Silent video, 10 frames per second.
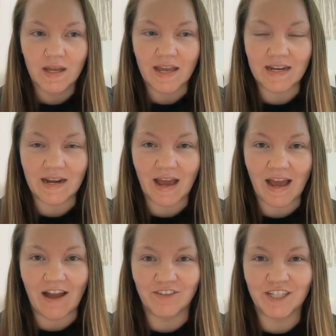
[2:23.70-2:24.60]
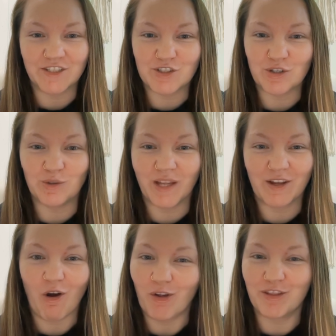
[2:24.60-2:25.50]
And having it do
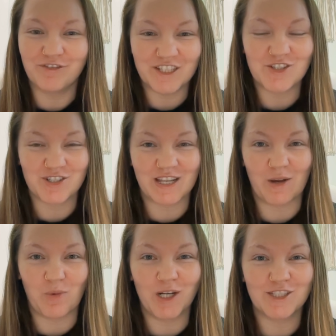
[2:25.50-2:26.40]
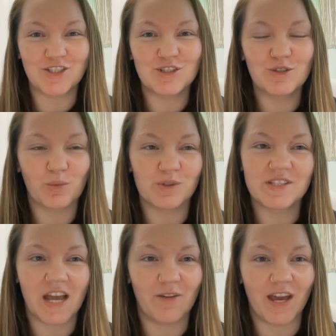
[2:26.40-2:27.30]
like all the features that I want it to do. So we'll
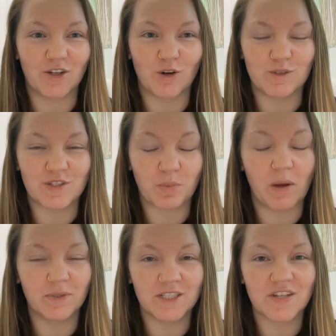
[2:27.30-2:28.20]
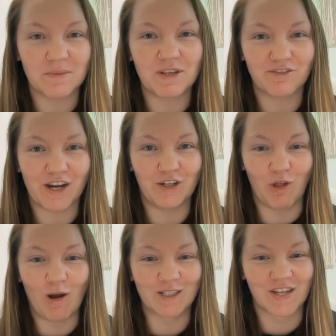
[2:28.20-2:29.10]
see how that goes. It's probably going to take me a very
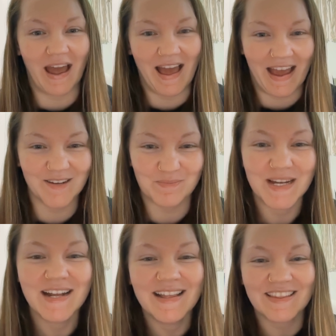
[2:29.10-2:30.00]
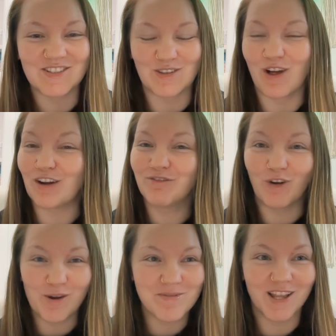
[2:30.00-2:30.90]
long time. There's a lot of
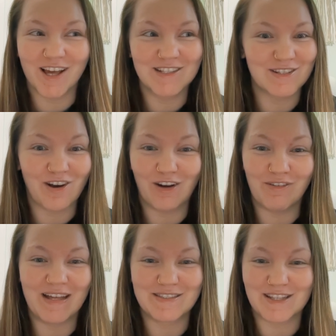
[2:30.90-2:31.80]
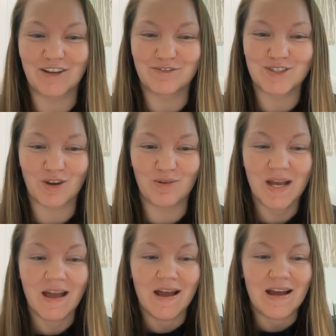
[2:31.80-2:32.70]
formulas and all that stuff. So
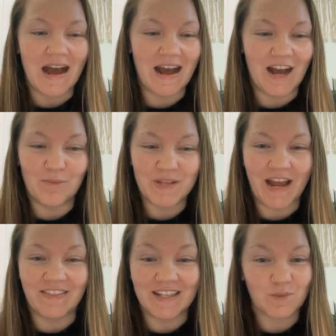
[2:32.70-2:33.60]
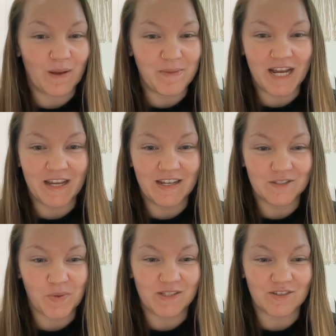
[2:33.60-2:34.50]
that's why my
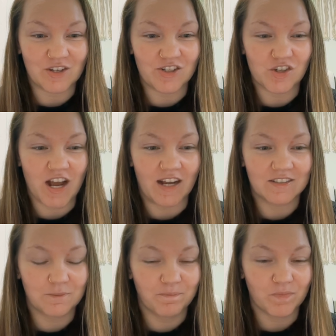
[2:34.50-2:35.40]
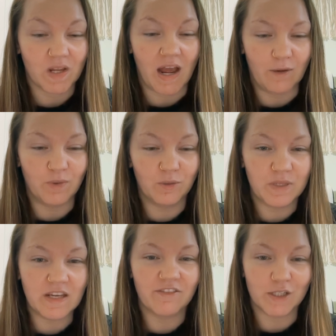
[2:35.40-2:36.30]
expenses aren't tracked. I will
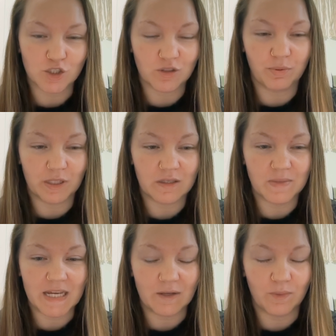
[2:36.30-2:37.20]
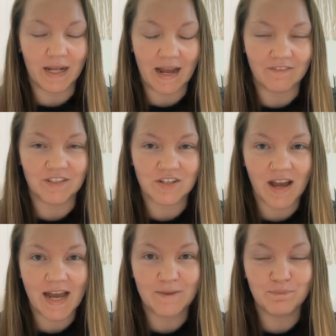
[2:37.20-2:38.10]
be eventually putting them in when I have the
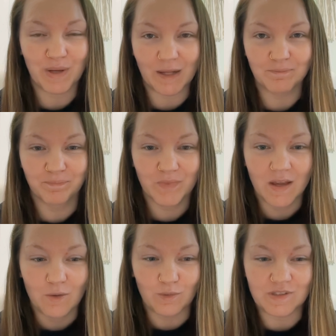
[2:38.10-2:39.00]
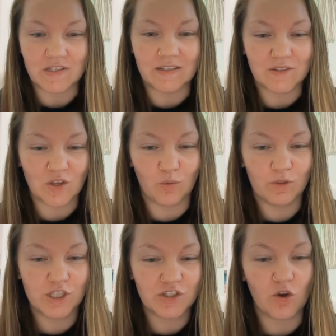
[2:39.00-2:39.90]
time, but we'll see. So
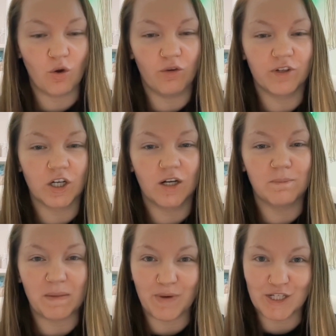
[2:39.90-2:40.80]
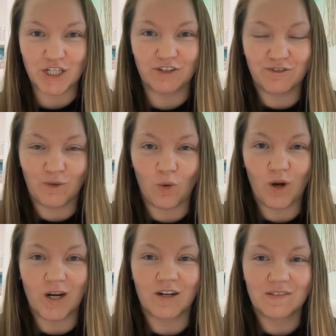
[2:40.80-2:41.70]
we'll just go over my budget
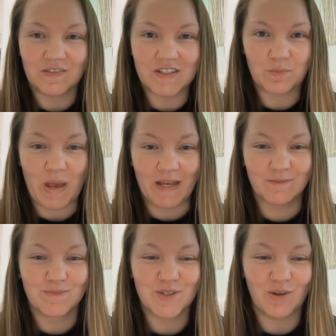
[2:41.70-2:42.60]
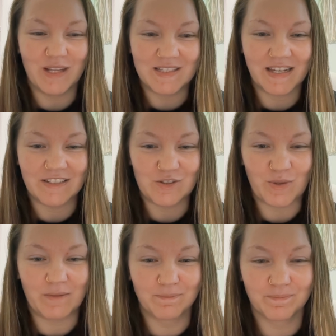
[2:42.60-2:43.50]
for this pay. So let's get
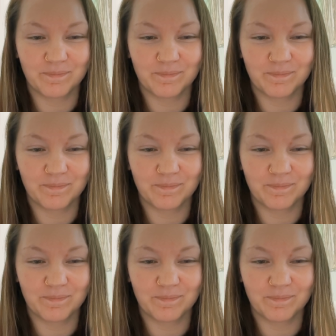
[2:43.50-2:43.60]
into it.